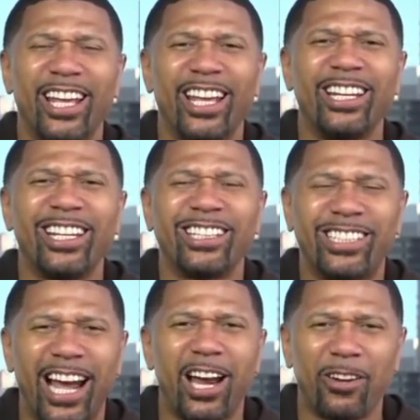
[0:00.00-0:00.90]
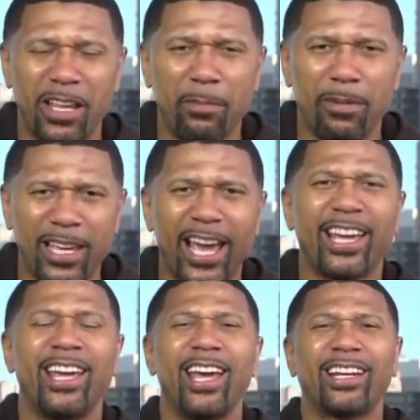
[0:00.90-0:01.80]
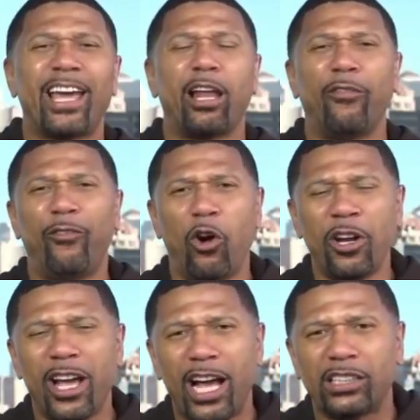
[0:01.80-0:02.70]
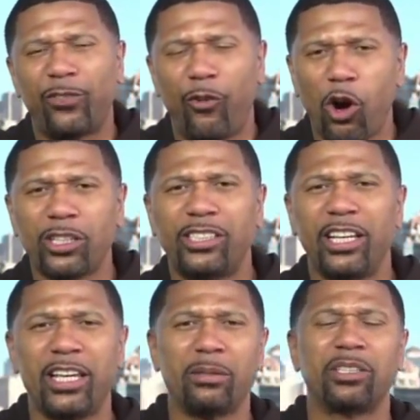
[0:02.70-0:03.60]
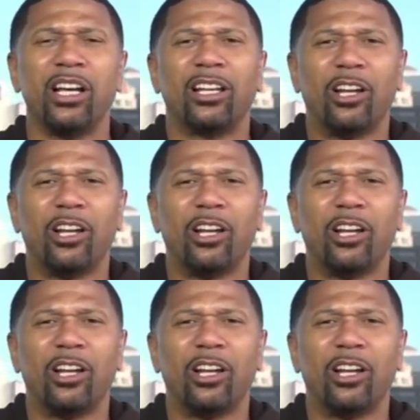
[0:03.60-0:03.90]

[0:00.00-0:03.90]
in the entire NBA. California has 4 teams.